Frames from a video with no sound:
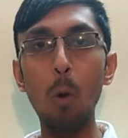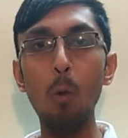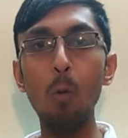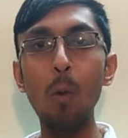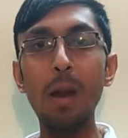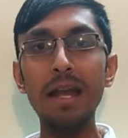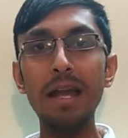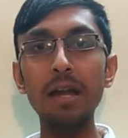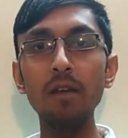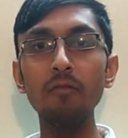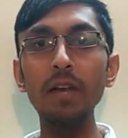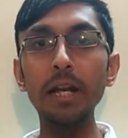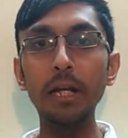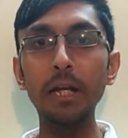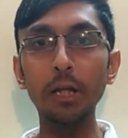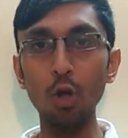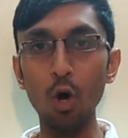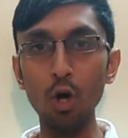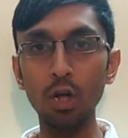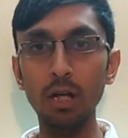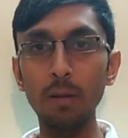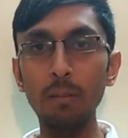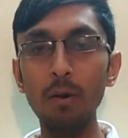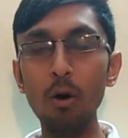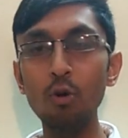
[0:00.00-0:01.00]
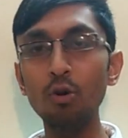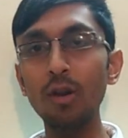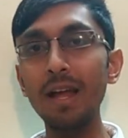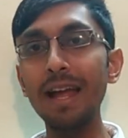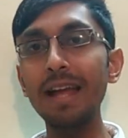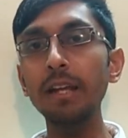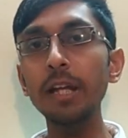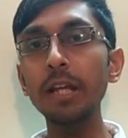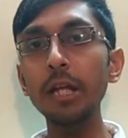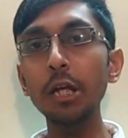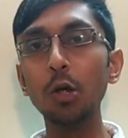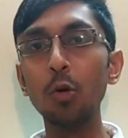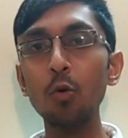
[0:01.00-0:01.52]
when we talk about
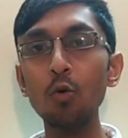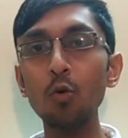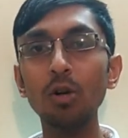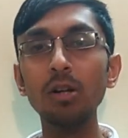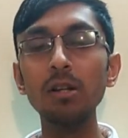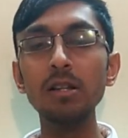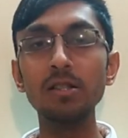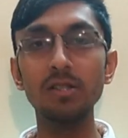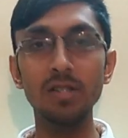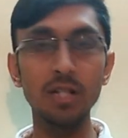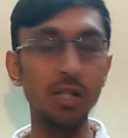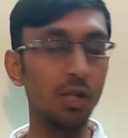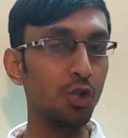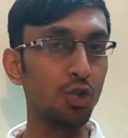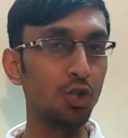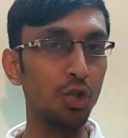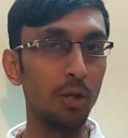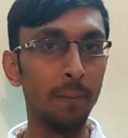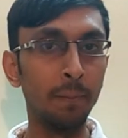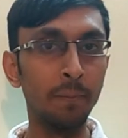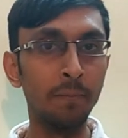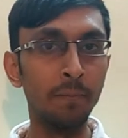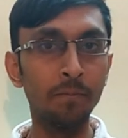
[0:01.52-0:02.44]
any Google search.